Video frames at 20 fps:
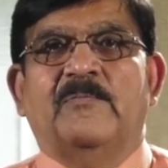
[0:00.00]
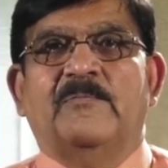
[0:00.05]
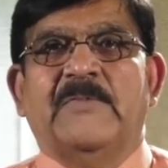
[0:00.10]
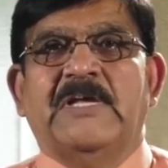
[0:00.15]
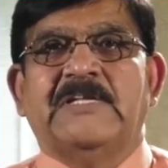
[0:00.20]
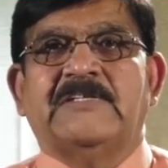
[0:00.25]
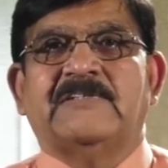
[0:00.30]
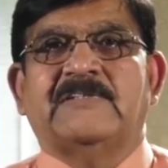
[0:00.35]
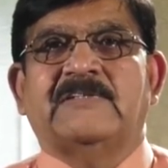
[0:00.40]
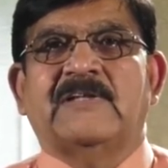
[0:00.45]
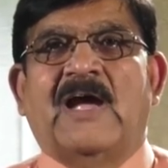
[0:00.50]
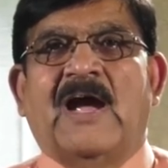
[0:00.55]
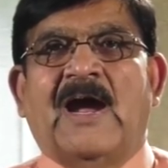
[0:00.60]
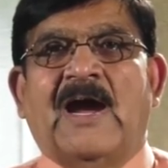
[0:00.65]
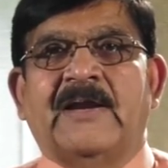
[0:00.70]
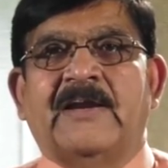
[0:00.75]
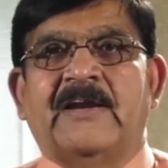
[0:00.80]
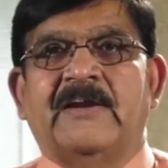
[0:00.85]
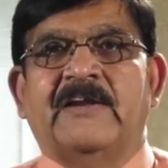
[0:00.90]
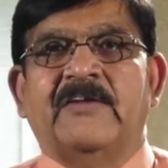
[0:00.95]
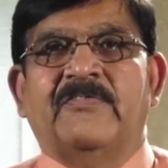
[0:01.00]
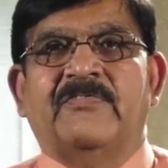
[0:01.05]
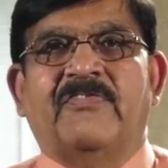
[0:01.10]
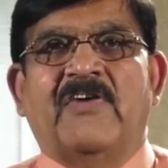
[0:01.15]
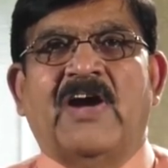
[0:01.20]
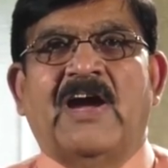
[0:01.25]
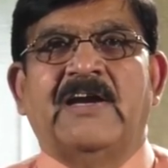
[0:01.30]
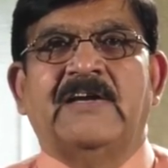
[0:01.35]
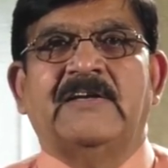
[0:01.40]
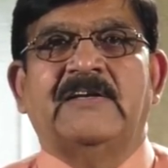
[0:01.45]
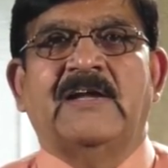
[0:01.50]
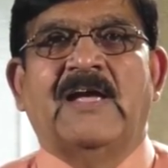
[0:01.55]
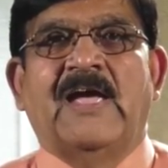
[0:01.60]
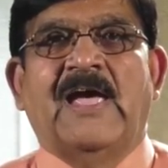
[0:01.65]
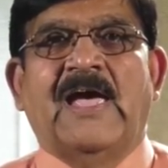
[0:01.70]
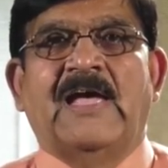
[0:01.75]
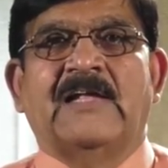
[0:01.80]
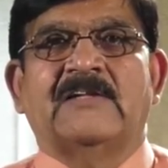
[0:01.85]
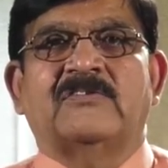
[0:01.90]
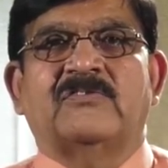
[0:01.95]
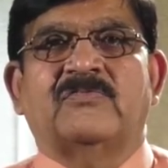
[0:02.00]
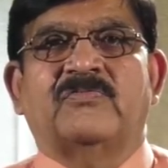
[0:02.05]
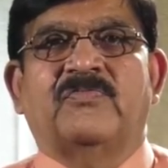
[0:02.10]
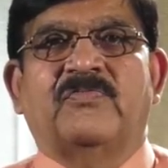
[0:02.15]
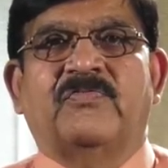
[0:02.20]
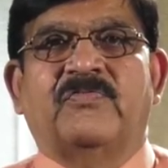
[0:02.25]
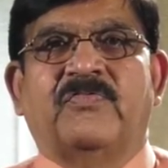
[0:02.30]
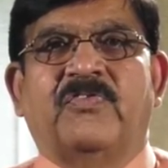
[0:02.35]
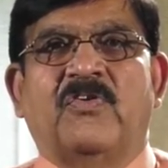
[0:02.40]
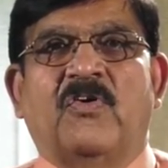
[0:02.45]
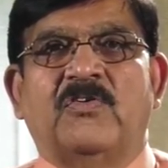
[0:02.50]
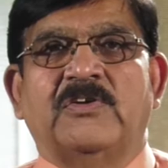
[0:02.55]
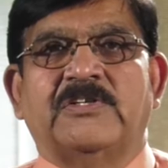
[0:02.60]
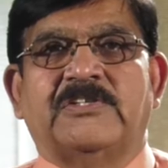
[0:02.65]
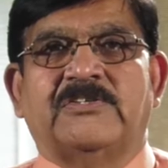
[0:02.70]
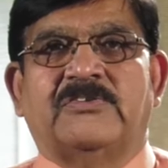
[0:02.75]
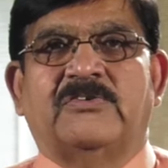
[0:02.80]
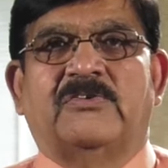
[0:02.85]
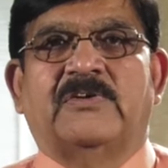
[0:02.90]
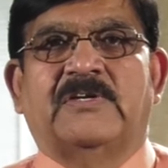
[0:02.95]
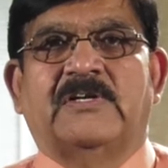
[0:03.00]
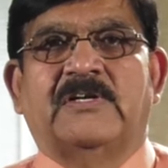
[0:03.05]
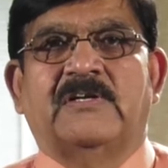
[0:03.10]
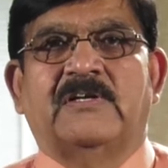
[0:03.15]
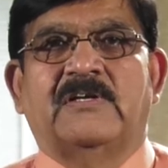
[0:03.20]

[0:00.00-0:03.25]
misidentified as flowstone.